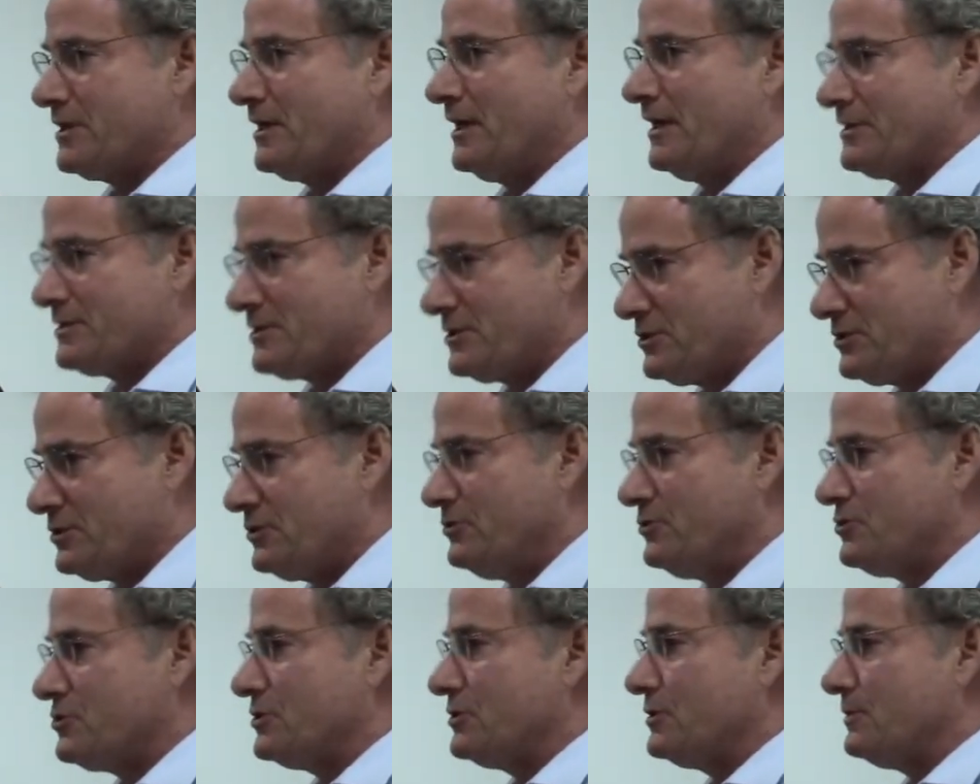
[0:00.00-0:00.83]

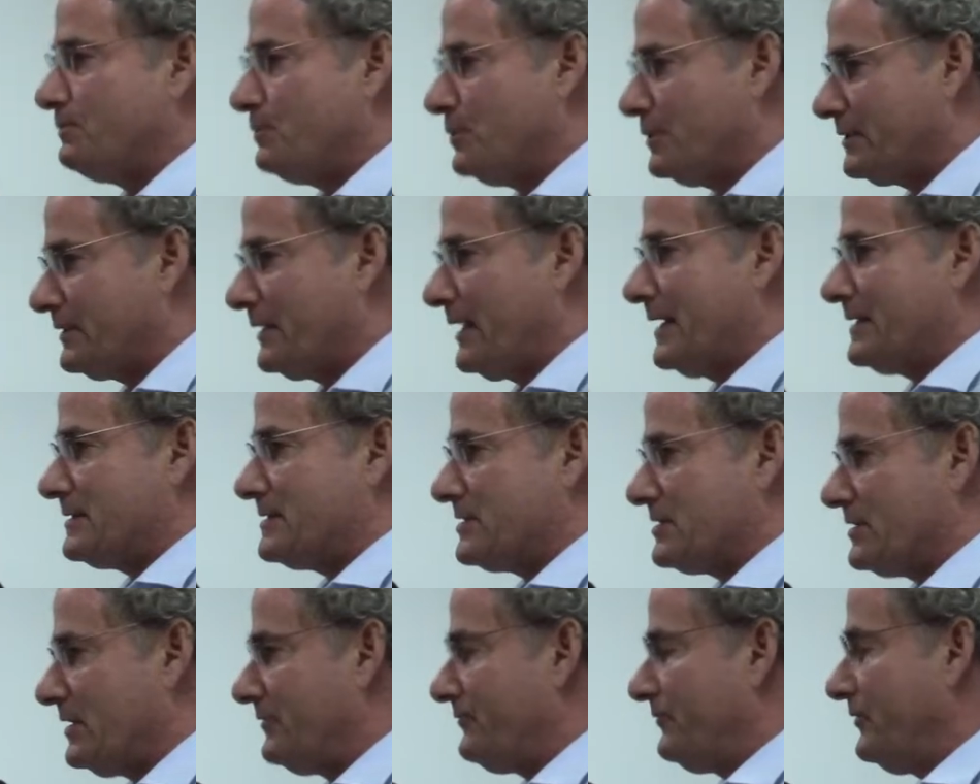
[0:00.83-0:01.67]
Constitution to put that
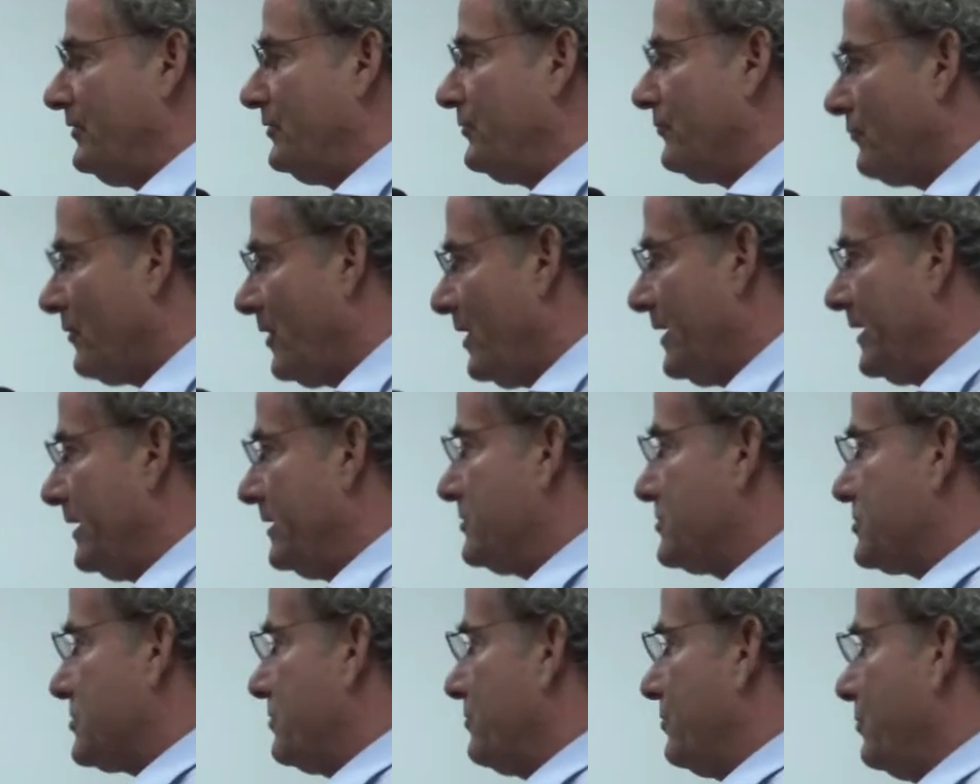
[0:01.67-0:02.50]
stuff in writing
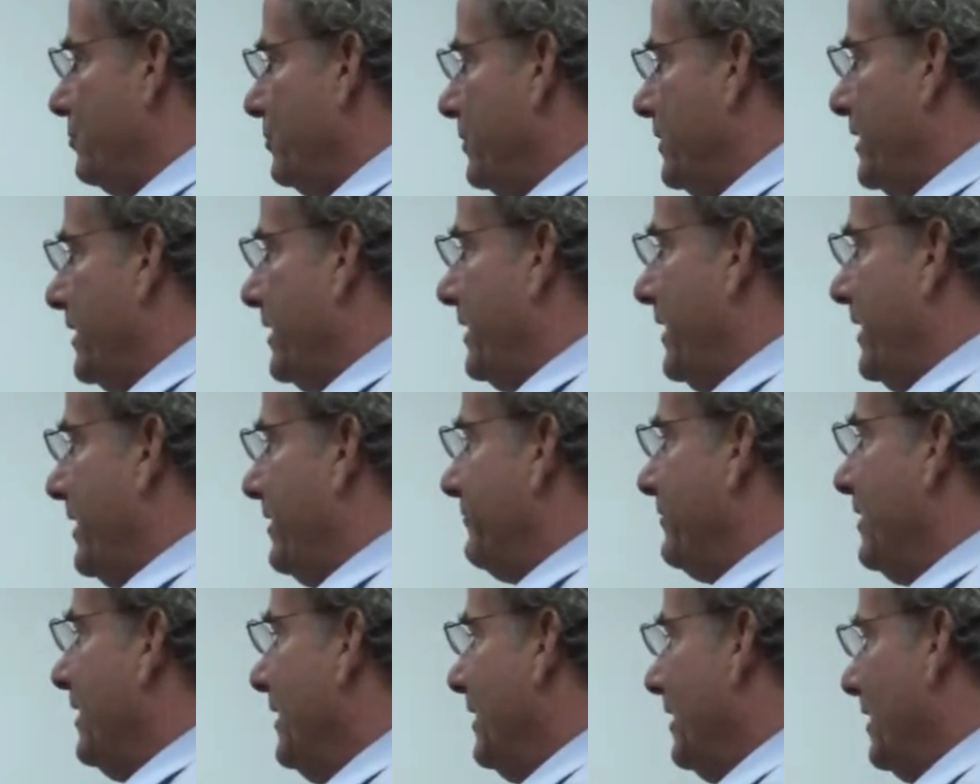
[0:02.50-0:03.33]
so that we can
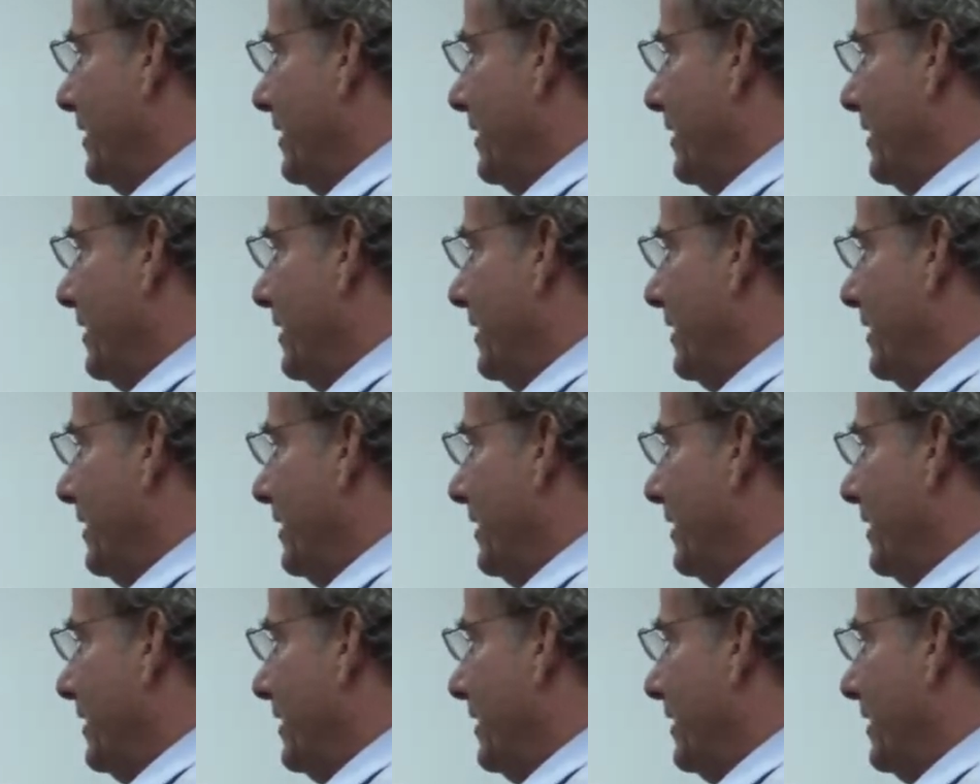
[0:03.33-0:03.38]
have